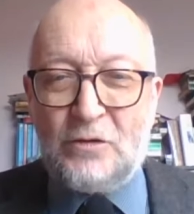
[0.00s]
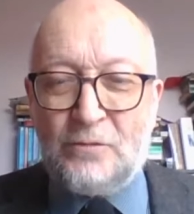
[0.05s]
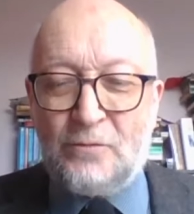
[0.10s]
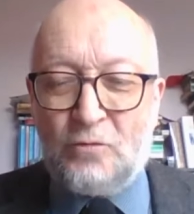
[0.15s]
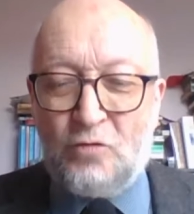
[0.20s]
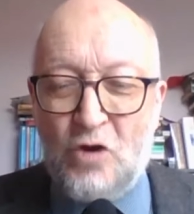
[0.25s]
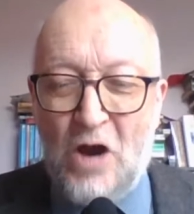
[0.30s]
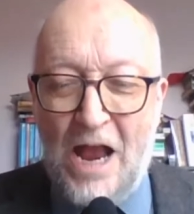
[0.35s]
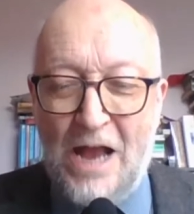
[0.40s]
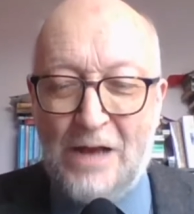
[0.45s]
of
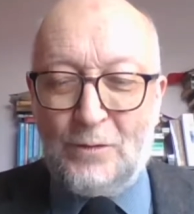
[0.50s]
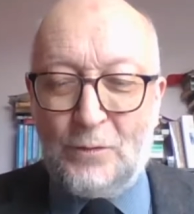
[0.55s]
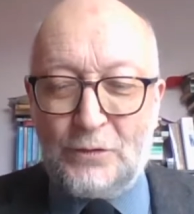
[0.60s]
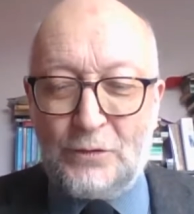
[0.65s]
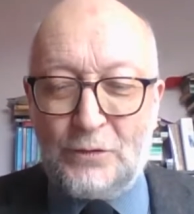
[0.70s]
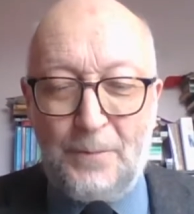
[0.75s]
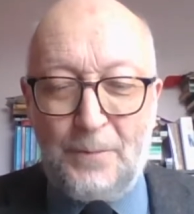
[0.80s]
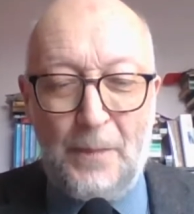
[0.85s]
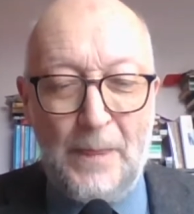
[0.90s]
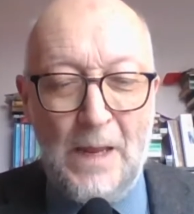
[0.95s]
ground.
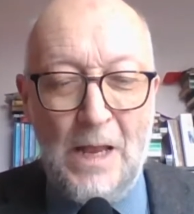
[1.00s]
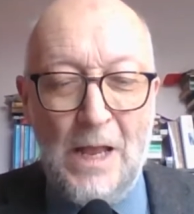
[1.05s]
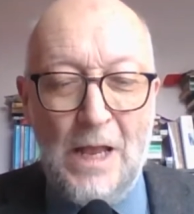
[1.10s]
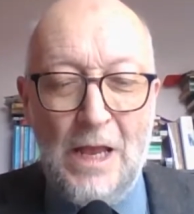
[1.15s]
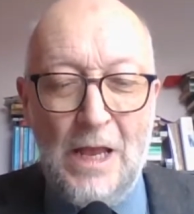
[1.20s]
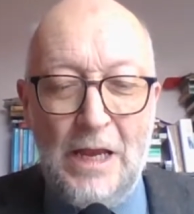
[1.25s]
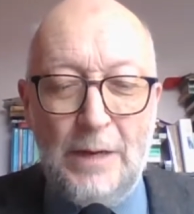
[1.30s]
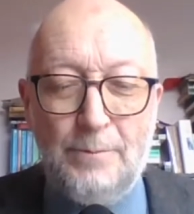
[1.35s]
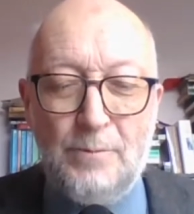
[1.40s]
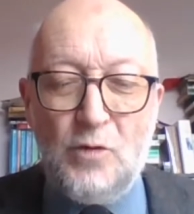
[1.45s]

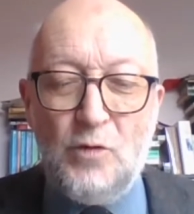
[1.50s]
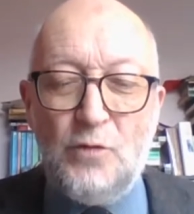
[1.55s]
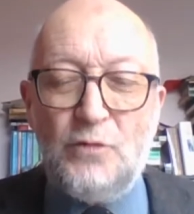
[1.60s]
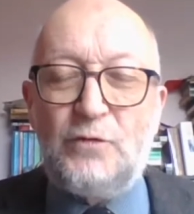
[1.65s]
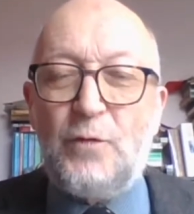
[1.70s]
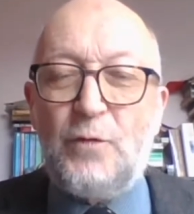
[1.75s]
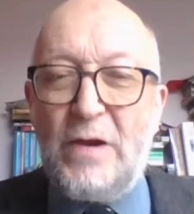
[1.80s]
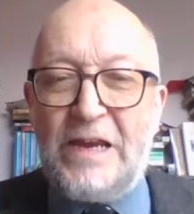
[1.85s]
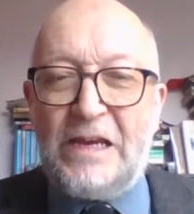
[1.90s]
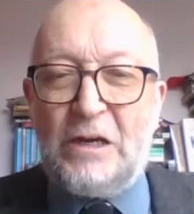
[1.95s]
It moves
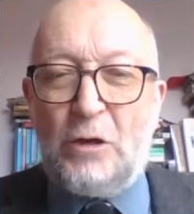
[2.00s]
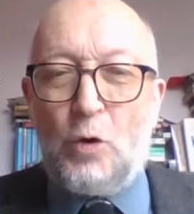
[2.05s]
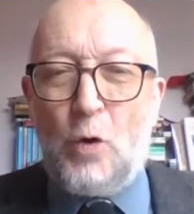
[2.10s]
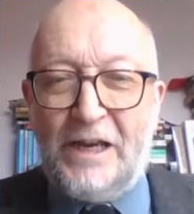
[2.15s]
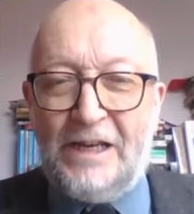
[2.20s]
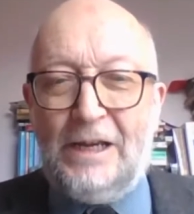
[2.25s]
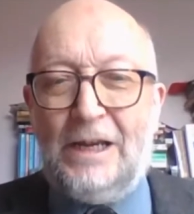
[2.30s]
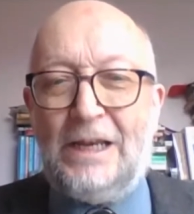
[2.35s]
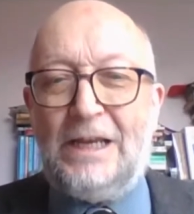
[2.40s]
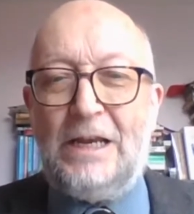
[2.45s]
very
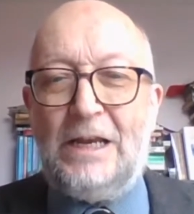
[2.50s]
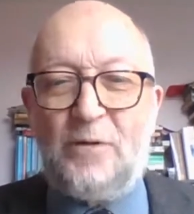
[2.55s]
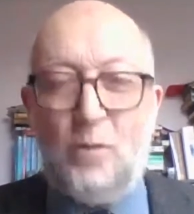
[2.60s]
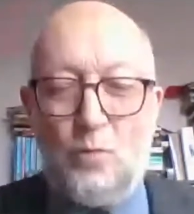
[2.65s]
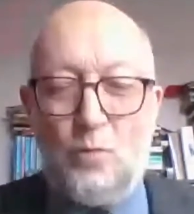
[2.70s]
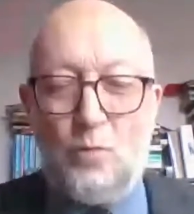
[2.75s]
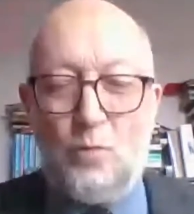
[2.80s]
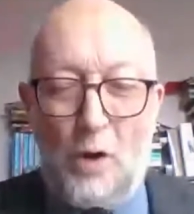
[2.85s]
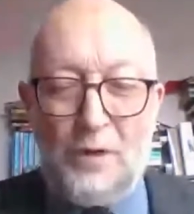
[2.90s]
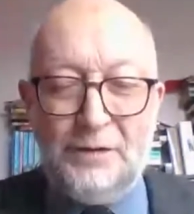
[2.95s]
quickly from
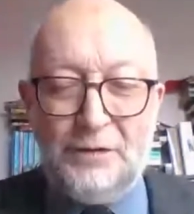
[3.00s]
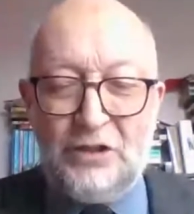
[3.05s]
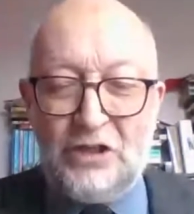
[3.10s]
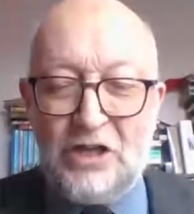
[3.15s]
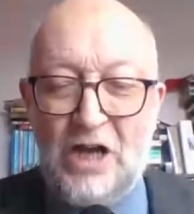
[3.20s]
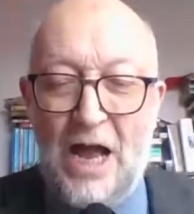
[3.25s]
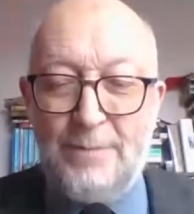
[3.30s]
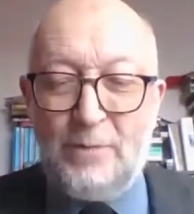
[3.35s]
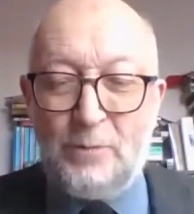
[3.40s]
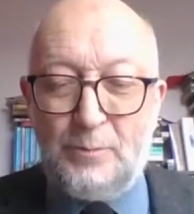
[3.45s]
one
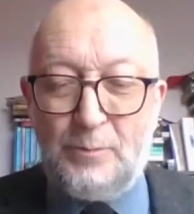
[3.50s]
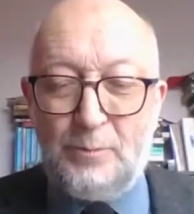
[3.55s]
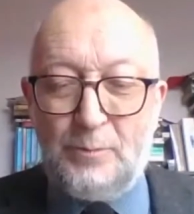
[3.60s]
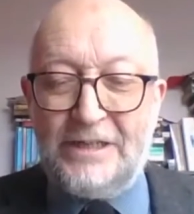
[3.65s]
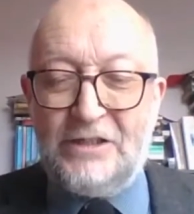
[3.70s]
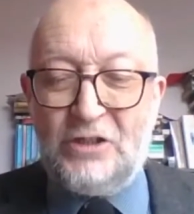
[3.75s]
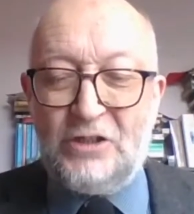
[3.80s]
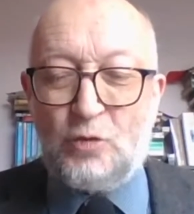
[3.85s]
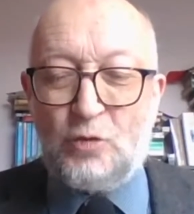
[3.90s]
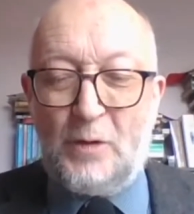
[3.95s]
time and
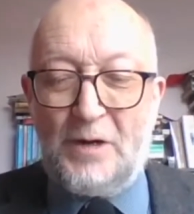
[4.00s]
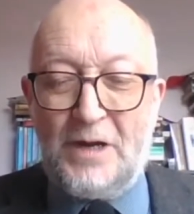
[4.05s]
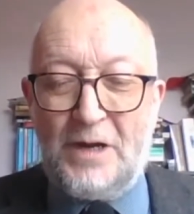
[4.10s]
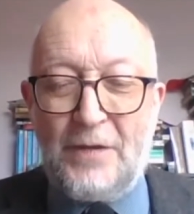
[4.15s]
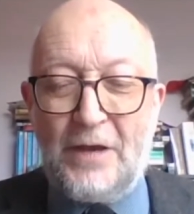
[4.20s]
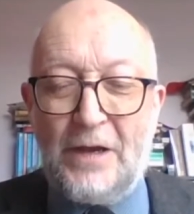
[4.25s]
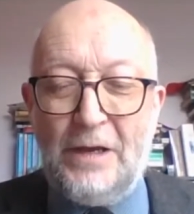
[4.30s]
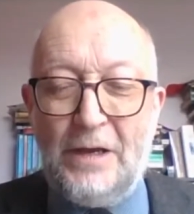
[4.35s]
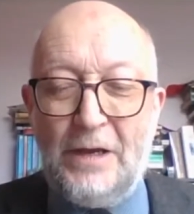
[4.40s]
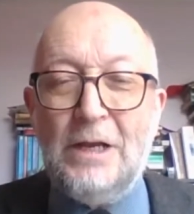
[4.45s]
place to
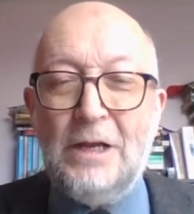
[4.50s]
another,